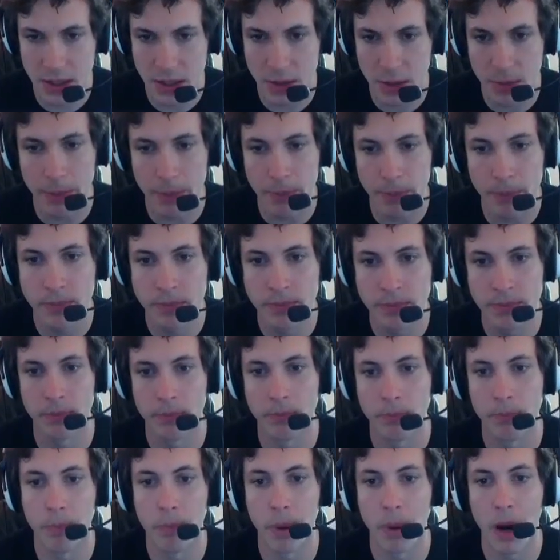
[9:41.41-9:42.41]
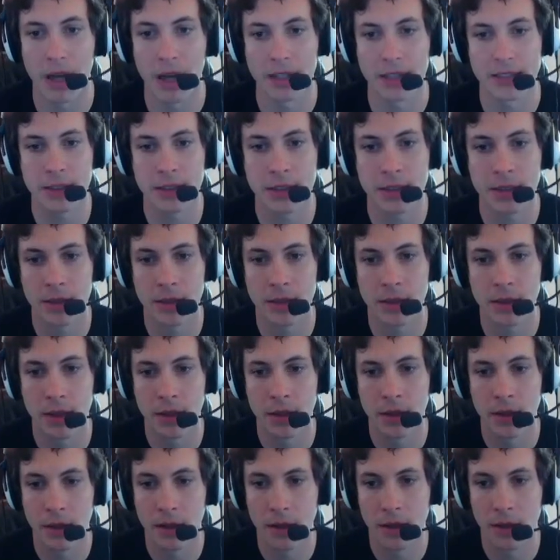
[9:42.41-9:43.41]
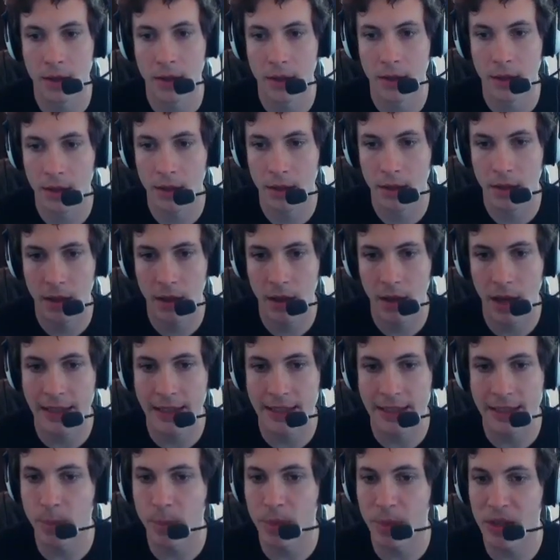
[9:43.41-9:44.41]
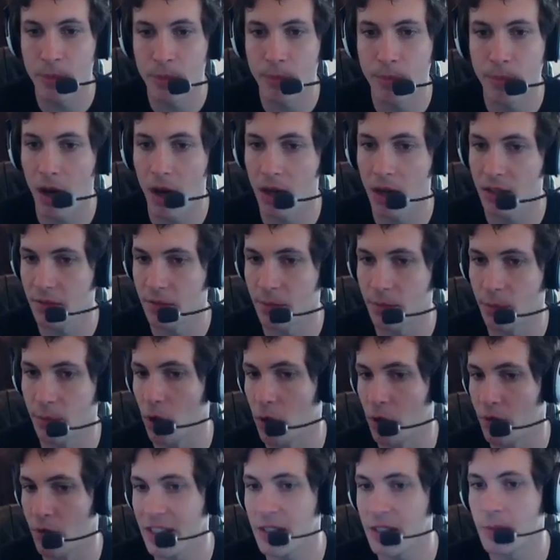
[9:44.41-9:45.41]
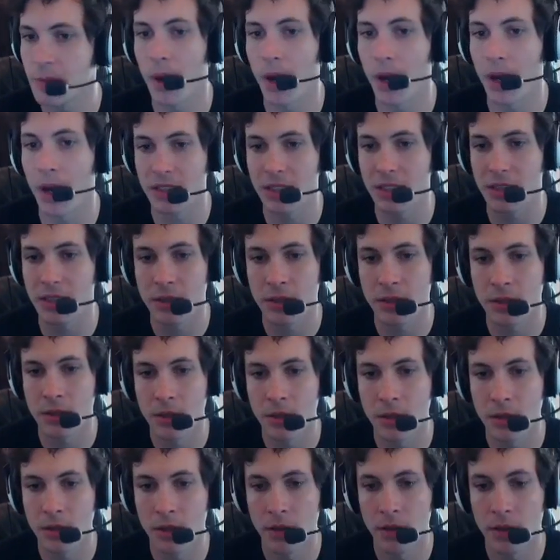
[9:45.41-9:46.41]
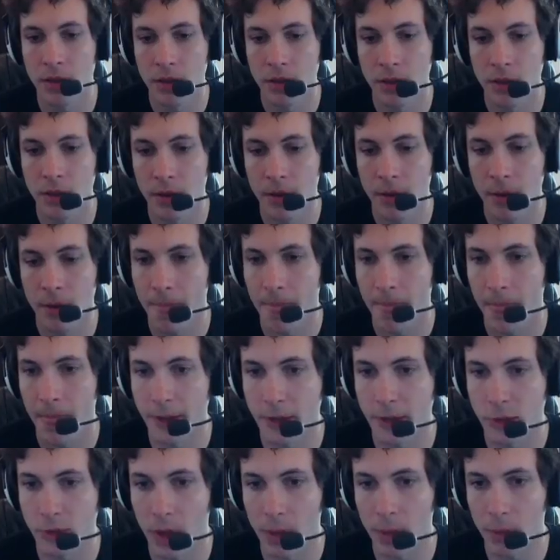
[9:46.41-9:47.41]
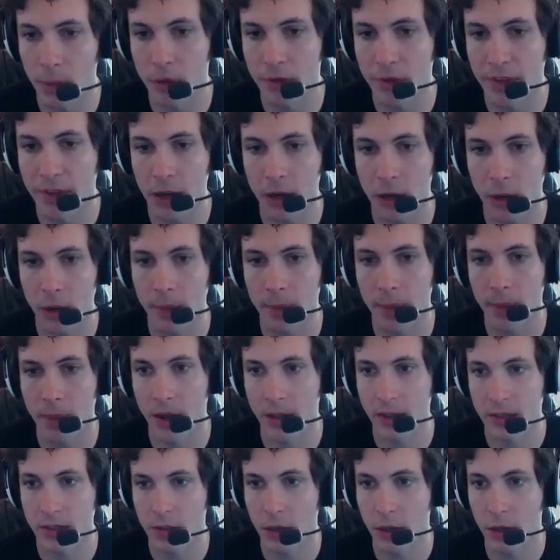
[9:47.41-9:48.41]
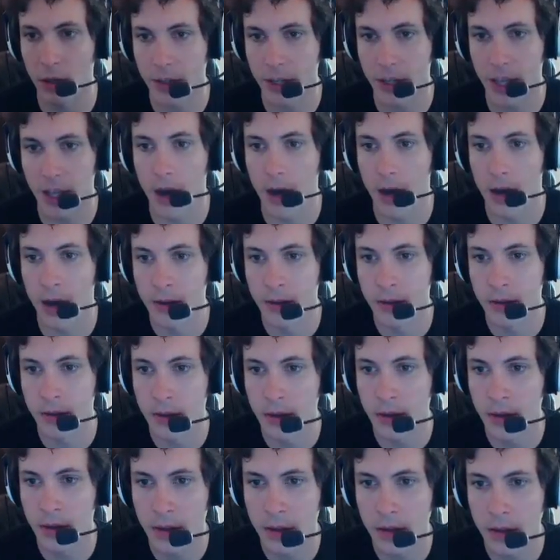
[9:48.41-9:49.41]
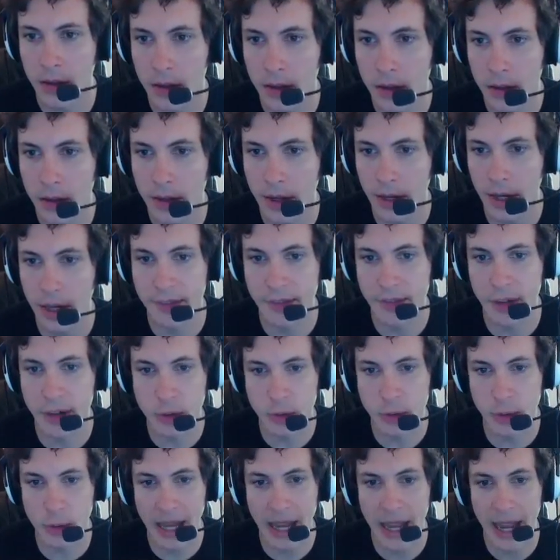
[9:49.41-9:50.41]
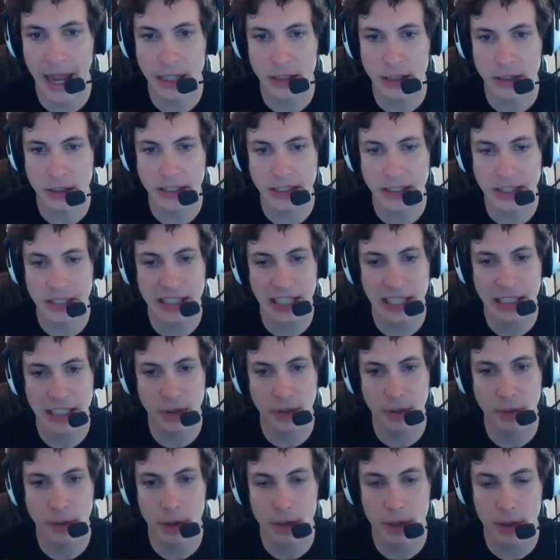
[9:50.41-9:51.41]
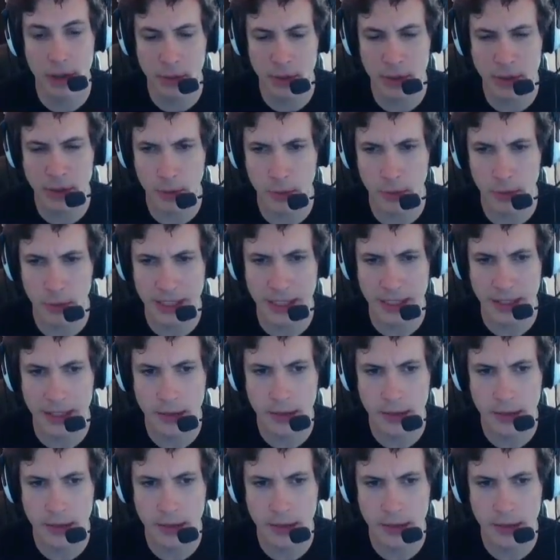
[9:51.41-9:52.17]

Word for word: to be bossed. I need to be the boss of more of these bosses. There's one more Valkyrie boss over here. I don't even know which one I actually successfully murdered. Which one was it?